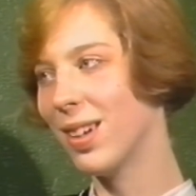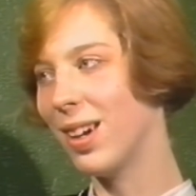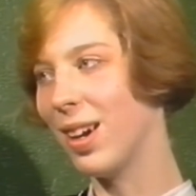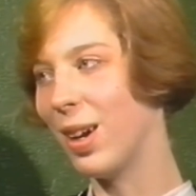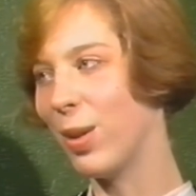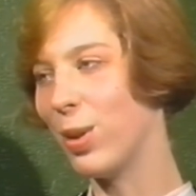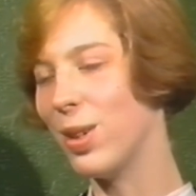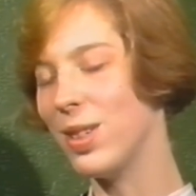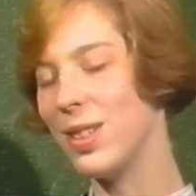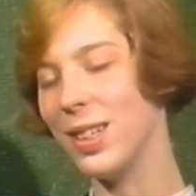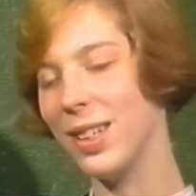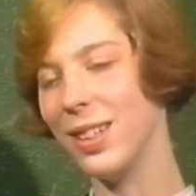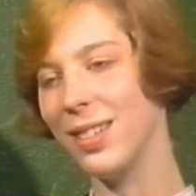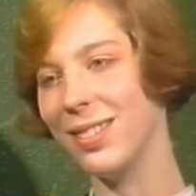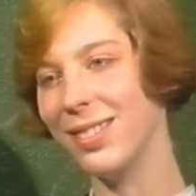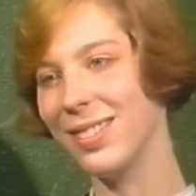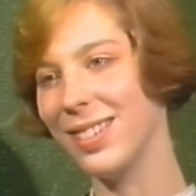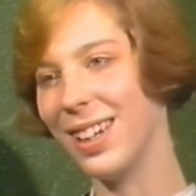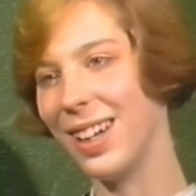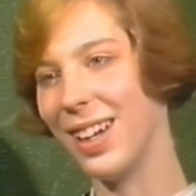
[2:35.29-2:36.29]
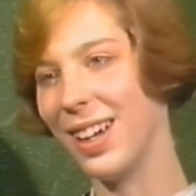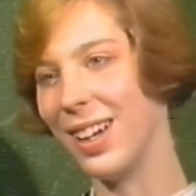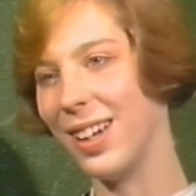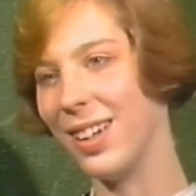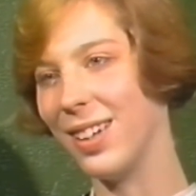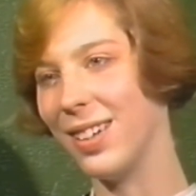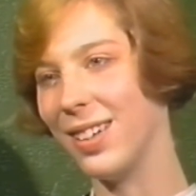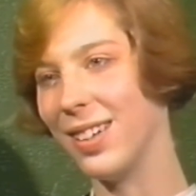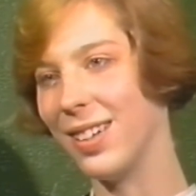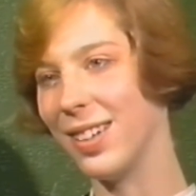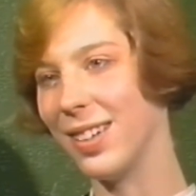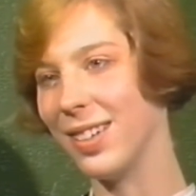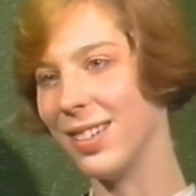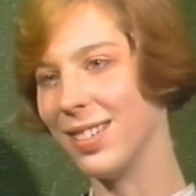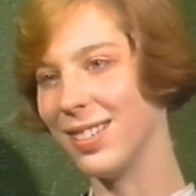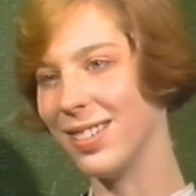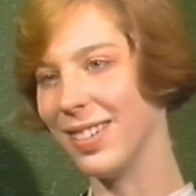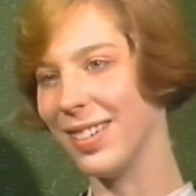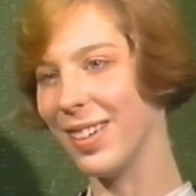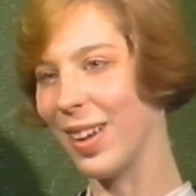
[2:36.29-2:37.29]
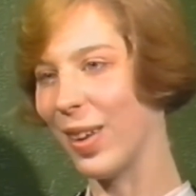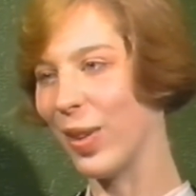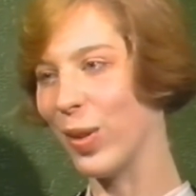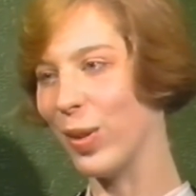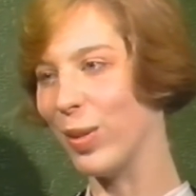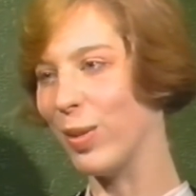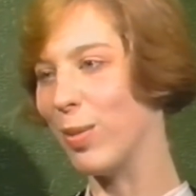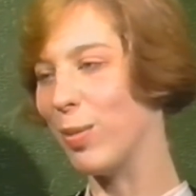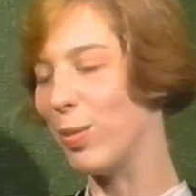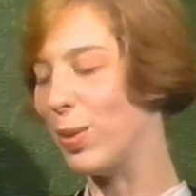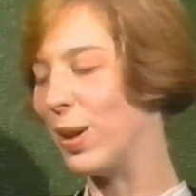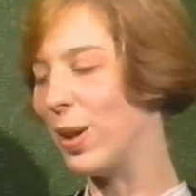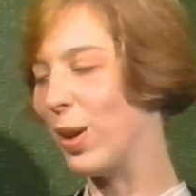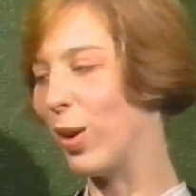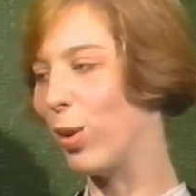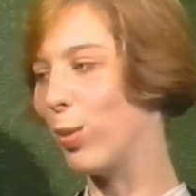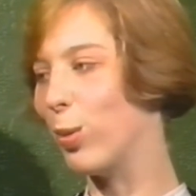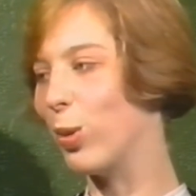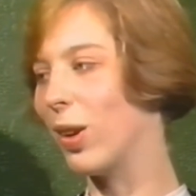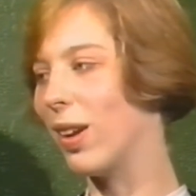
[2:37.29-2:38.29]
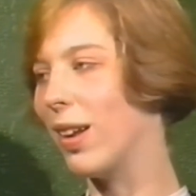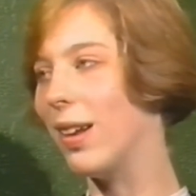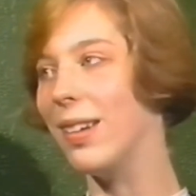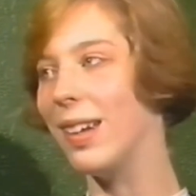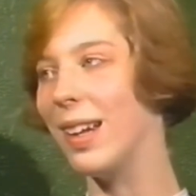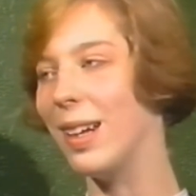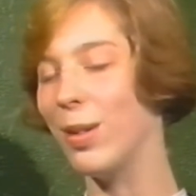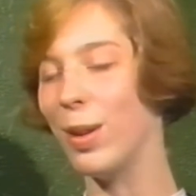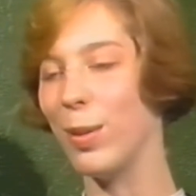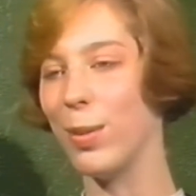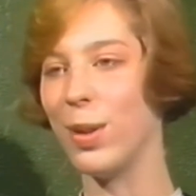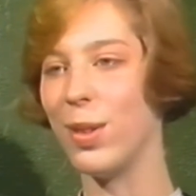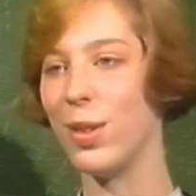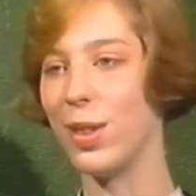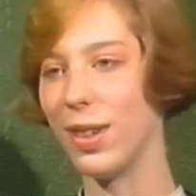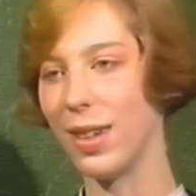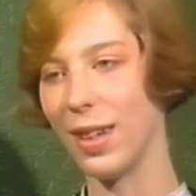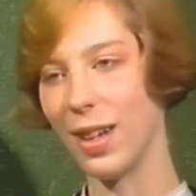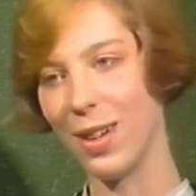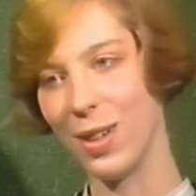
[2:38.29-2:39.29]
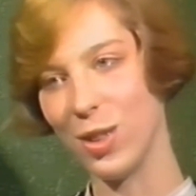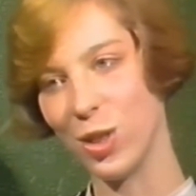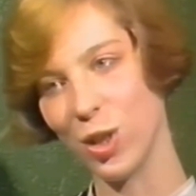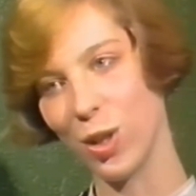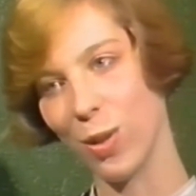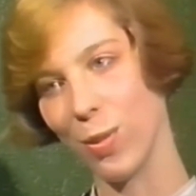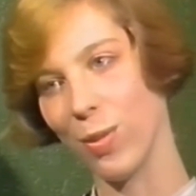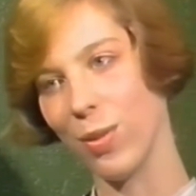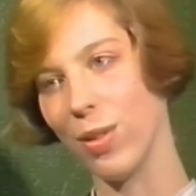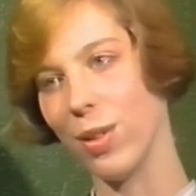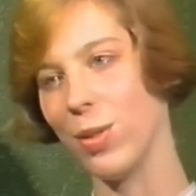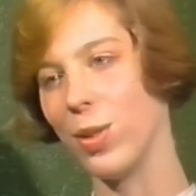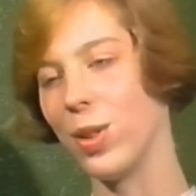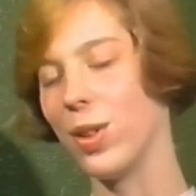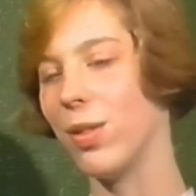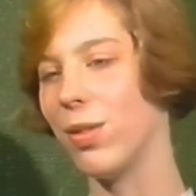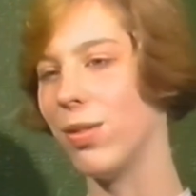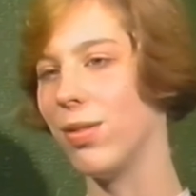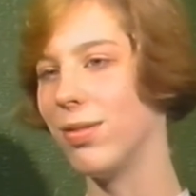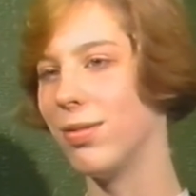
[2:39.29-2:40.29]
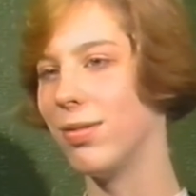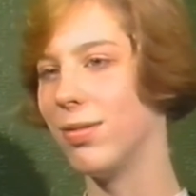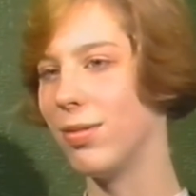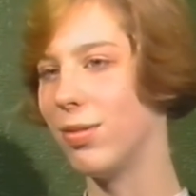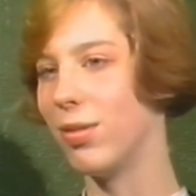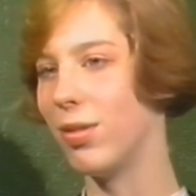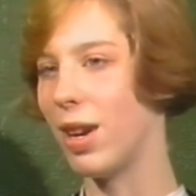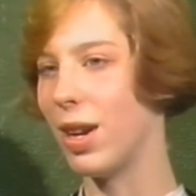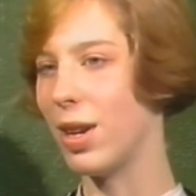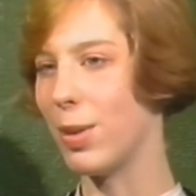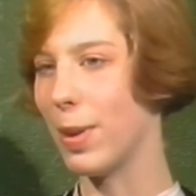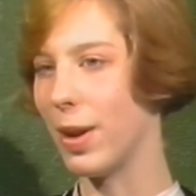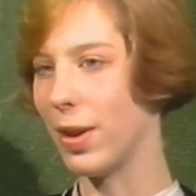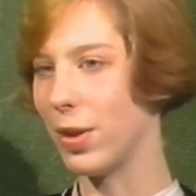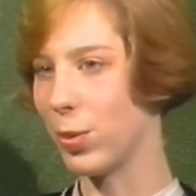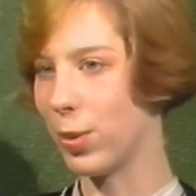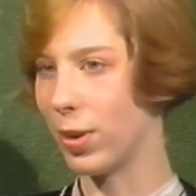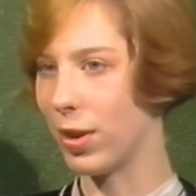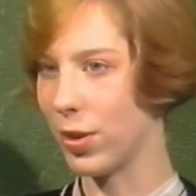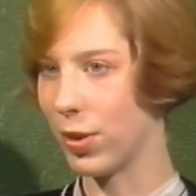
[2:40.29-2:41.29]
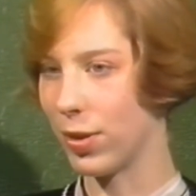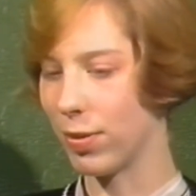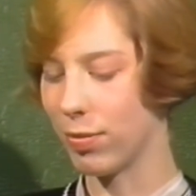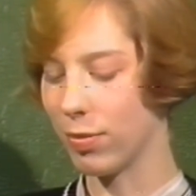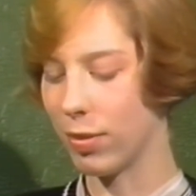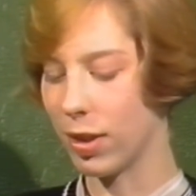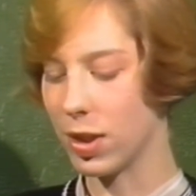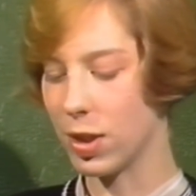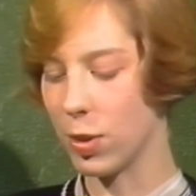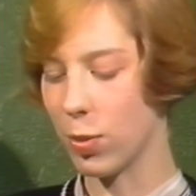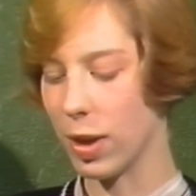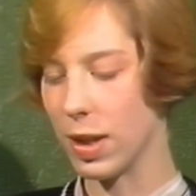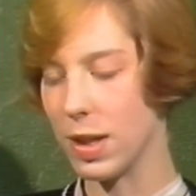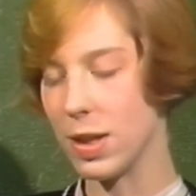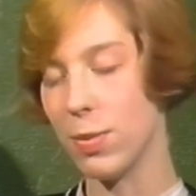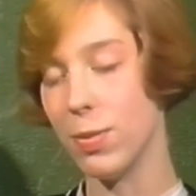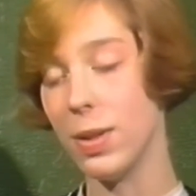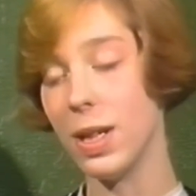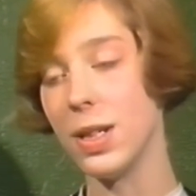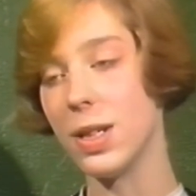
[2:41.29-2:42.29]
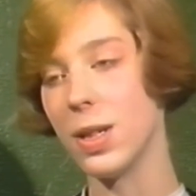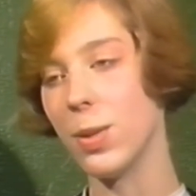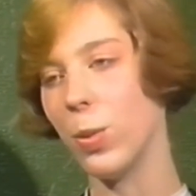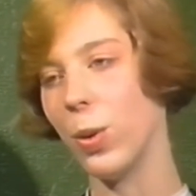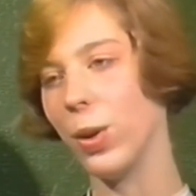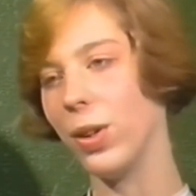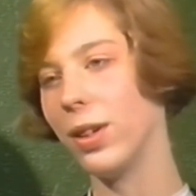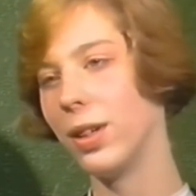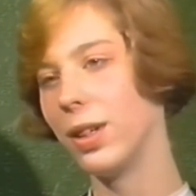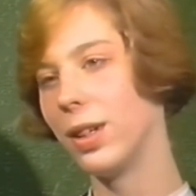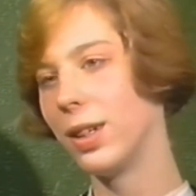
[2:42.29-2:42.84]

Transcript: I went in and uh, I thought it was pretty horrible clothes anyway, but it was the only shop that was sort of roundabouts where I was actually waiting to meet someone.